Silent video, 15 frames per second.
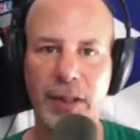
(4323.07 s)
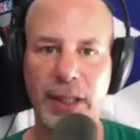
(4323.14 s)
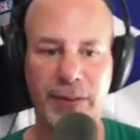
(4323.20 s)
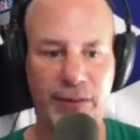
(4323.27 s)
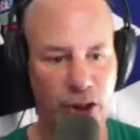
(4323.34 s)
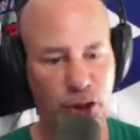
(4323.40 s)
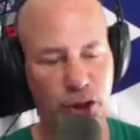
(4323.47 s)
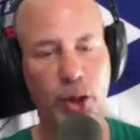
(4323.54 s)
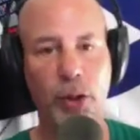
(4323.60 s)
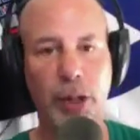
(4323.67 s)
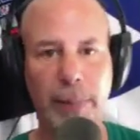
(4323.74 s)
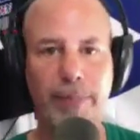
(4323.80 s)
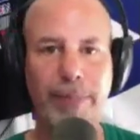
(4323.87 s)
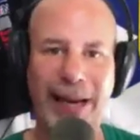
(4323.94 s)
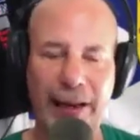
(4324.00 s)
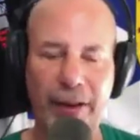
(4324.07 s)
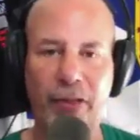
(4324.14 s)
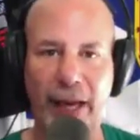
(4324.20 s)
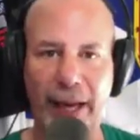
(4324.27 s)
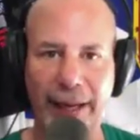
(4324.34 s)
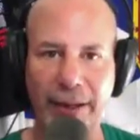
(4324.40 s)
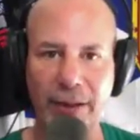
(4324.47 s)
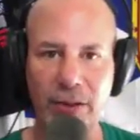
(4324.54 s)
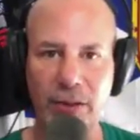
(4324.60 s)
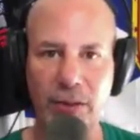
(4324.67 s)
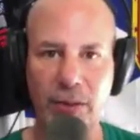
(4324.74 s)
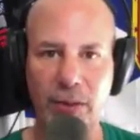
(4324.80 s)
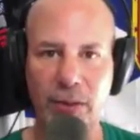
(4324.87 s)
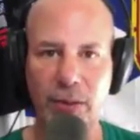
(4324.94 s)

If she's shooting big things,